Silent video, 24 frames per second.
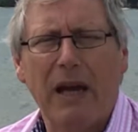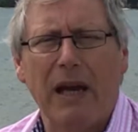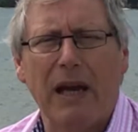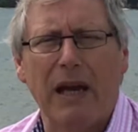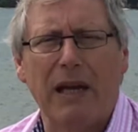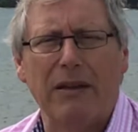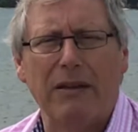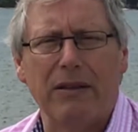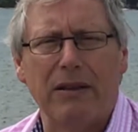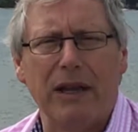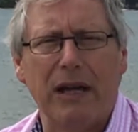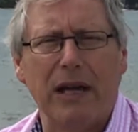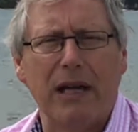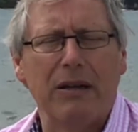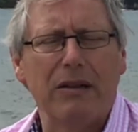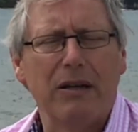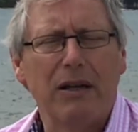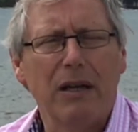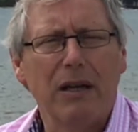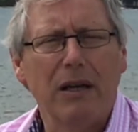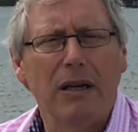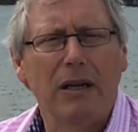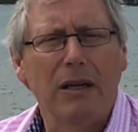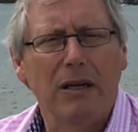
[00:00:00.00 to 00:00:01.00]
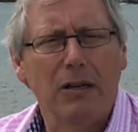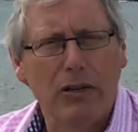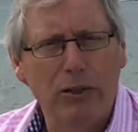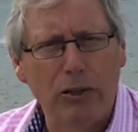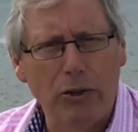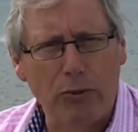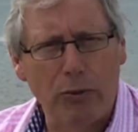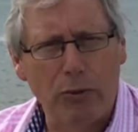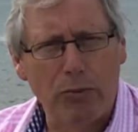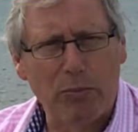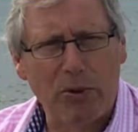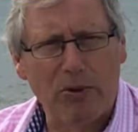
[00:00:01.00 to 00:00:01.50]
And then
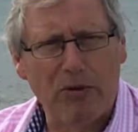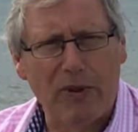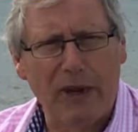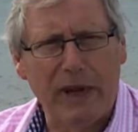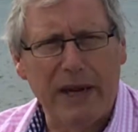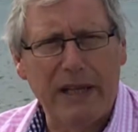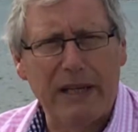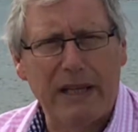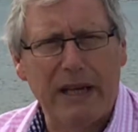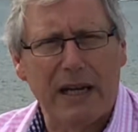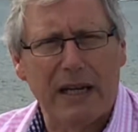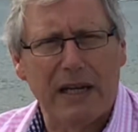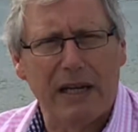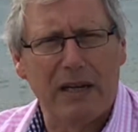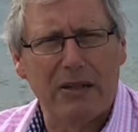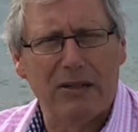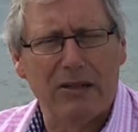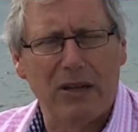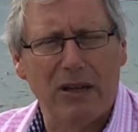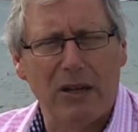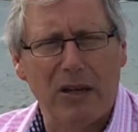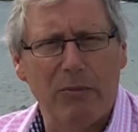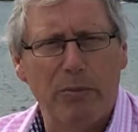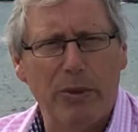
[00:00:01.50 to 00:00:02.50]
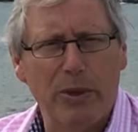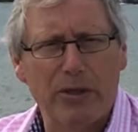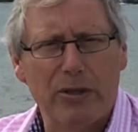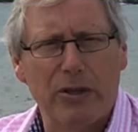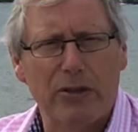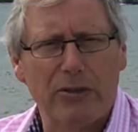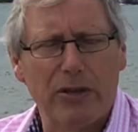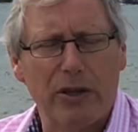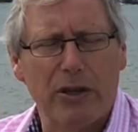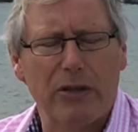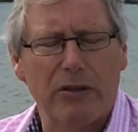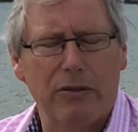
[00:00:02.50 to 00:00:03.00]
you would provide that as a
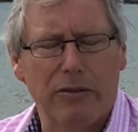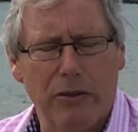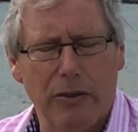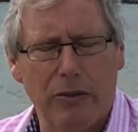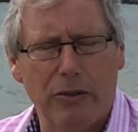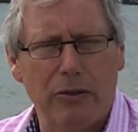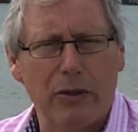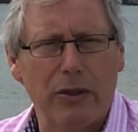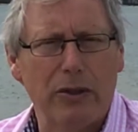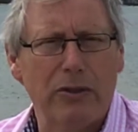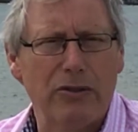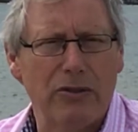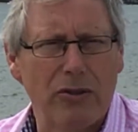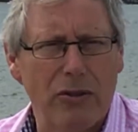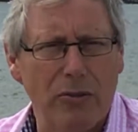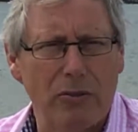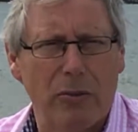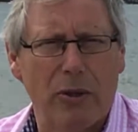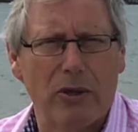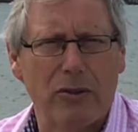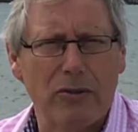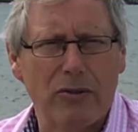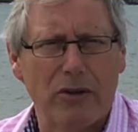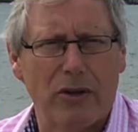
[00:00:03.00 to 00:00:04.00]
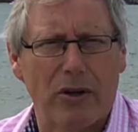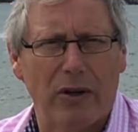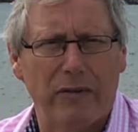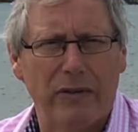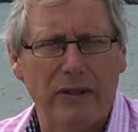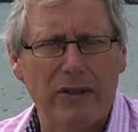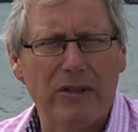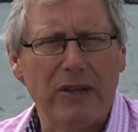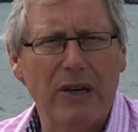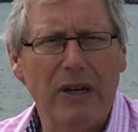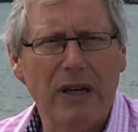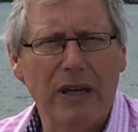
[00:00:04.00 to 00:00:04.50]
business to consumer
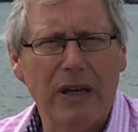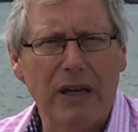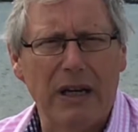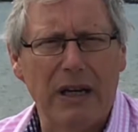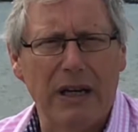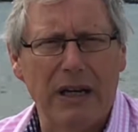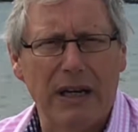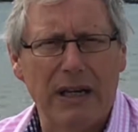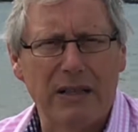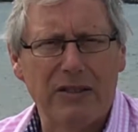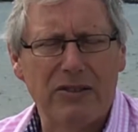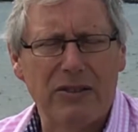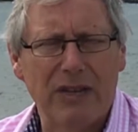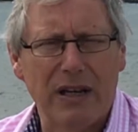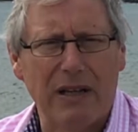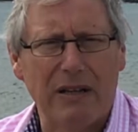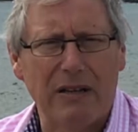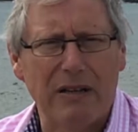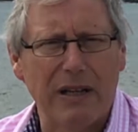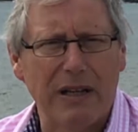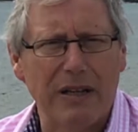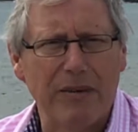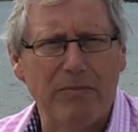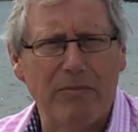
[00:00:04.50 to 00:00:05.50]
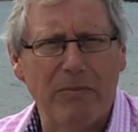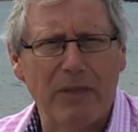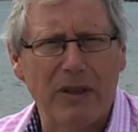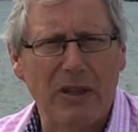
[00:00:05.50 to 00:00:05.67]
service and sell the